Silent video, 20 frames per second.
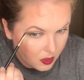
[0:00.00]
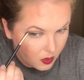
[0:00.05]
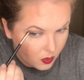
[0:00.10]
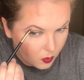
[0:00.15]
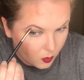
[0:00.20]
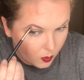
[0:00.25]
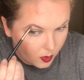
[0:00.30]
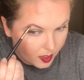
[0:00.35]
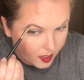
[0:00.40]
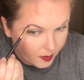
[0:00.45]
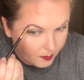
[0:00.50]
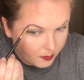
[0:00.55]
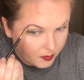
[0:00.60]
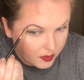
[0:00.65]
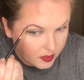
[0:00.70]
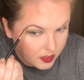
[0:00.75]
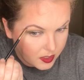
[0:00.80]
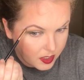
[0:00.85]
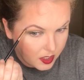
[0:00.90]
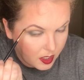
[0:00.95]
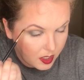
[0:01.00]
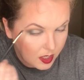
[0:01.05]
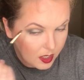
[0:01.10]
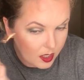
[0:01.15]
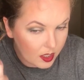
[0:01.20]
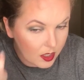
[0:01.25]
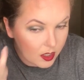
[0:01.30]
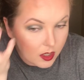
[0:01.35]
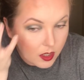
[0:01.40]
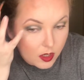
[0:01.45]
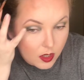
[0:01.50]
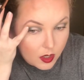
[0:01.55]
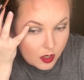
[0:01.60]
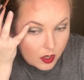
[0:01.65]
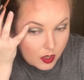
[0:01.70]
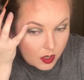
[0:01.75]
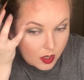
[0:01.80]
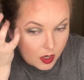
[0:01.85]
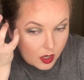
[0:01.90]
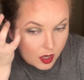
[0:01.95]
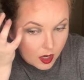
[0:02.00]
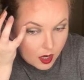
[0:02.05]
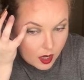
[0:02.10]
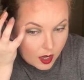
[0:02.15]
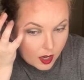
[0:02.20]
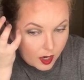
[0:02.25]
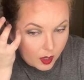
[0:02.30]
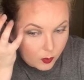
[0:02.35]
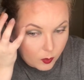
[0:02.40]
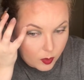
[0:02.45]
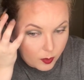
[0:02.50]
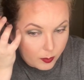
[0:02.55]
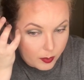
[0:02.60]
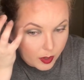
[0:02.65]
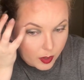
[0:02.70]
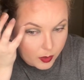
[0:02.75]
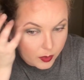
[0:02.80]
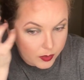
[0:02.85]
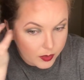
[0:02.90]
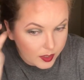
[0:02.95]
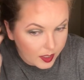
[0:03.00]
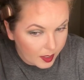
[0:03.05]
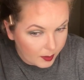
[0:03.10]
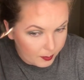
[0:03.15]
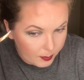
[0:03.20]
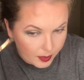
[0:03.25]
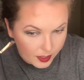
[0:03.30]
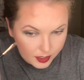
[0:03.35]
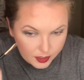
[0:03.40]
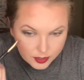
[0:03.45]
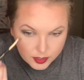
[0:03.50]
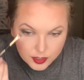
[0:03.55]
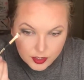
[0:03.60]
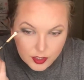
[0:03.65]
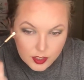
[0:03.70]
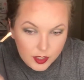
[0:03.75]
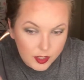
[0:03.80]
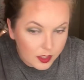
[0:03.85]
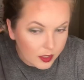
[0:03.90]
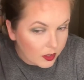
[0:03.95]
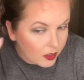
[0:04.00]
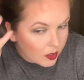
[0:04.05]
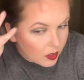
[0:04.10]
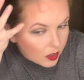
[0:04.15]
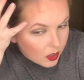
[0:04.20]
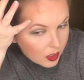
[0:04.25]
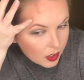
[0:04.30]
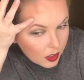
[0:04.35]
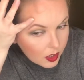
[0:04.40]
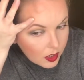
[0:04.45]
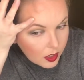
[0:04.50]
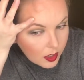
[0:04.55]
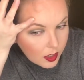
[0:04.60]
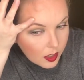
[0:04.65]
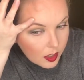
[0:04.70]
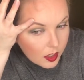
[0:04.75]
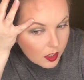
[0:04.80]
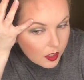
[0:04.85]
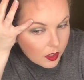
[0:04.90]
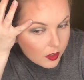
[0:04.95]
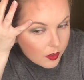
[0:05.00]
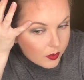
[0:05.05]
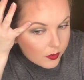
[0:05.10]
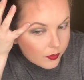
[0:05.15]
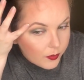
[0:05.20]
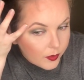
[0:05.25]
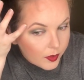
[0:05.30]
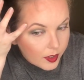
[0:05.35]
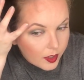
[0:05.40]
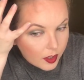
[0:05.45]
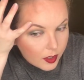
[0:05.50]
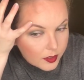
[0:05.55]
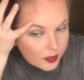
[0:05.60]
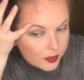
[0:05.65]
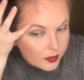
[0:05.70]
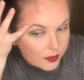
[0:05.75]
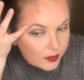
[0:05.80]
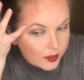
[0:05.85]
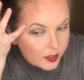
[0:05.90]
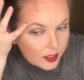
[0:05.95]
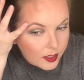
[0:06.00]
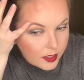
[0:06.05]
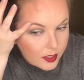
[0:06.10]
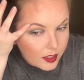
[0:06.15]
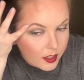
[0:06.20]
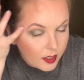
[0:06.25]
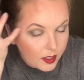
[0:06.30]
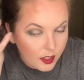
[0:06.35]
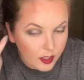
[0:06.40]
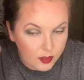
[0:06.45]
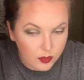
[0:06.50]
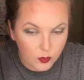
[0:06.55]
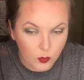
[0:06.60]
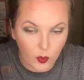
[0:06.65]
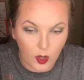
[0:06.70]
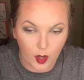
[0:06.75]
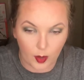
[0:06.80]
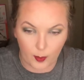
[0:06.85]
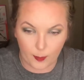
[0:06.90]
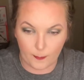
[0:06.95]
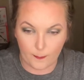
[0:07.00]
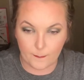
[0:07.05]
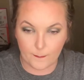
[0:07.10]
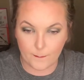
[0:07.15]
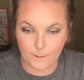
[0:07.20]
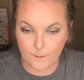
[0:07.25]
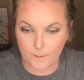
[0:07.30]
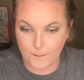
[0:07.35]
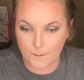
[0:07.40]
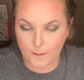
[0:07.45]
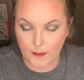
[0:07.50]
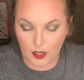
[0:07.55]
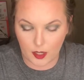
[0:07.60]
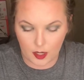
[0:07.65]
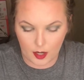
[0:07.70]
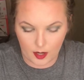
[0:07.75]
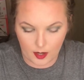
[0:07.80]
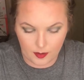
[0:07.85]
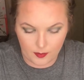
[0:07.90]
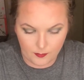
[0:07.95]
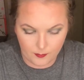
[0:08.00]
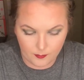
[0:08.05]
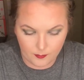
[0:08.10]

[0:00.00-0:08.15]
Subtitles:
When I'm done, I will post a picture for y'all to see as well. Okay?